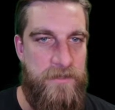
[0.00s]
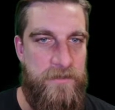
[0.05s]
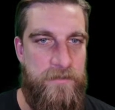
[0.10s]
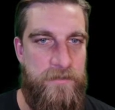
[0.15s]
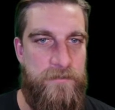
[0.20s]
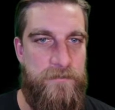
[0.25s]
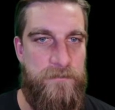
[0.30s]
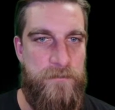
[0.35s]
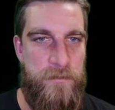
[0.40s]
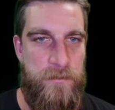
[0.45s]

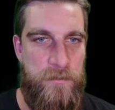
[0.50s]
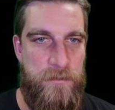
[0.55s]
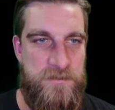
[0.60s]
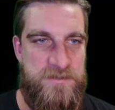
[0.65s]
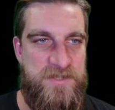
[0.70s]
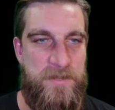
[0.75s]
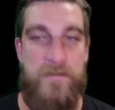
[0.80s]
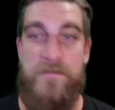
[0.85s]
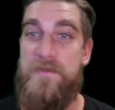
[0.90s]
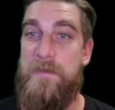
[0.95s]
through
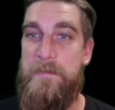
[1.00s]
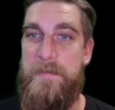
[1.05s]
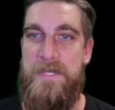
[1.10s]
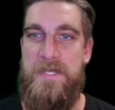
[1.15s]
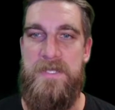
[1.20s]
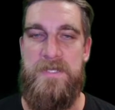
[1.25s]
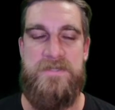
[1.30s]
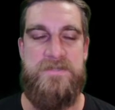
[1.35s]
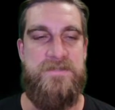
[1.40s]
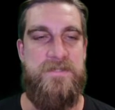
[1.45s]
some of the
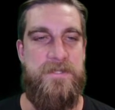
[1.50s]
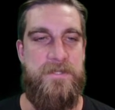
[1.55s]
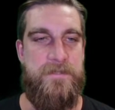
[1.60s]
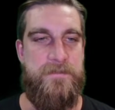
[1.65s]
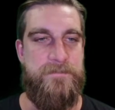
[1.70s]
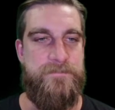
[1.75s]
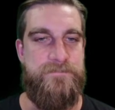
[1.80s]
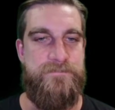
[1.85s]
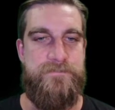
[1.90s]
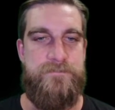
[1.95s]
peaks there.
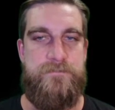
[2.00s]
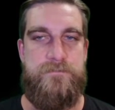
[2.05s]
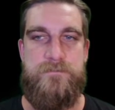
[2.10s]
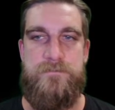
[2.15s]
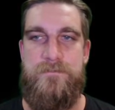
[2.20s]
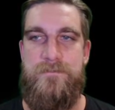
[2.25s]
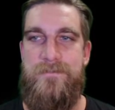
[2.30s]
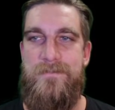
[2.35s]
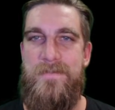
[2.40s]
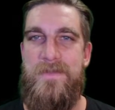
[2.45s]

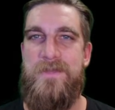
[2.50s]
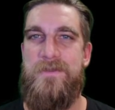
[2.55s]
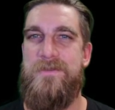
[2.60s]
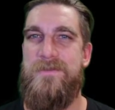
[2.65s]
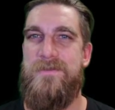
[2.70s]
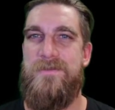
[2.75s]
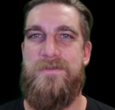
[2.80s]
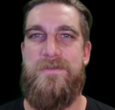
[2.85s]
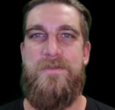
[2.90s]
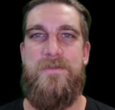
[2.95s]

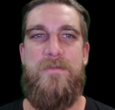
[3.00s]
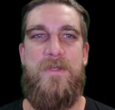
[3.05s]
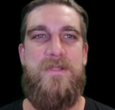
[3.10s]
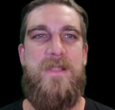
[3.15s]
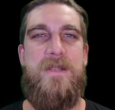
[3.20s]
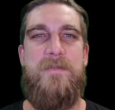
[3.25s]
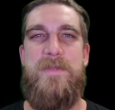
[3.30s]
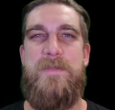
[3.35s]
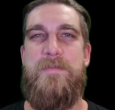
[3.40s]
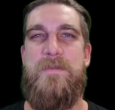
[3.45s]
A
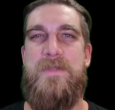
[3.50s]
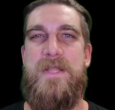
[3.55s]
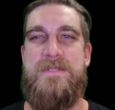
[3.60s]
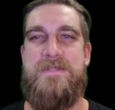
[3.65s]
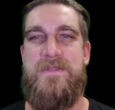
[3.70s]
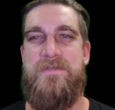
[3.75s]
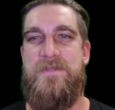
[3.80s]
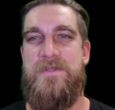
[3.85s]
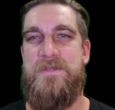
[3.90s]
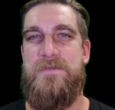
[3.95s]
lot of people like
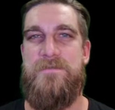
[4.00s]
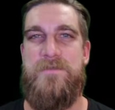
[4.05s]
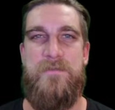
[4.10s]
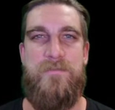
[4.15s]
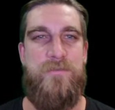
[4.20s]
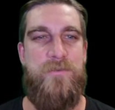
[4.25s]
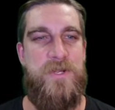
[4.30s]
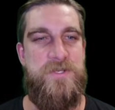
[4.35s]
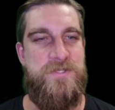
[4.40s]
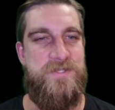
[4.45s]
to think of
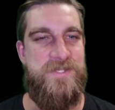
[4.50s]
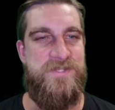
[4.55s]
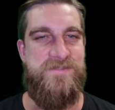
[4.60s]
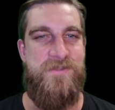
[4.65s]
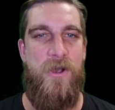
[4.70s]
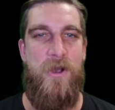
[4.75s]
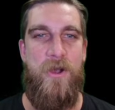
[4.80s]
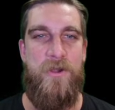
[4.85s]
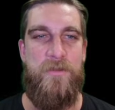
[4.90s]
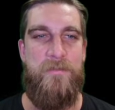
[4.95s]
compression as
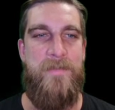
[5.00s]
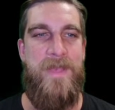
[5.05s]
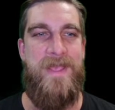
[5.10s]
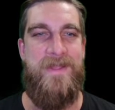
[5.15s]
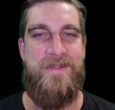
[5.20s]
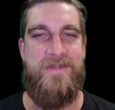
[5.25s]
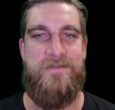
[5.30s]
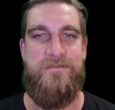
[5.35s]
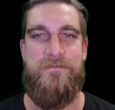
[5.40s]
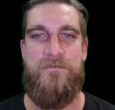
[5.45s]

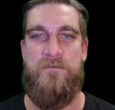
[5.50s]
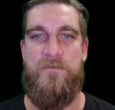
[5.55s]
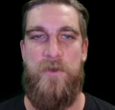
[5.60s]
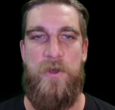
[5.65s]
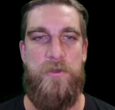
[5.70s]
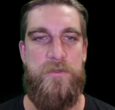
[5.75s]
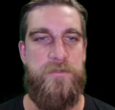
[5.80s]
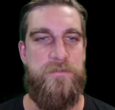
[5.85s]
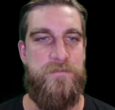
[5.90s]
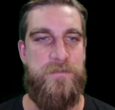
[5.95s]
automatic
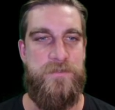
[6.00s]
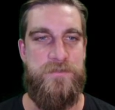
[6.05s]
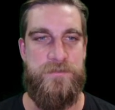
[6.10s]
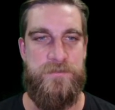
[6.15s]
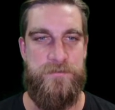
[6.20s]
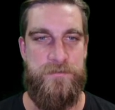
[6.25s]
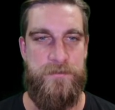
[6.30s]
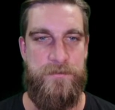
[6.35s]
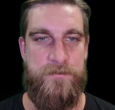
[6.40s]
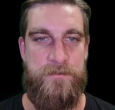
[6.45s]
volume
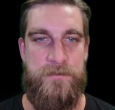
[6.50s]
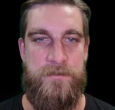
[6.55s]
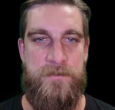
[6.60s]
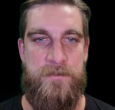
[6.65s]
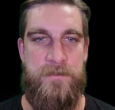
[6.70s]
control.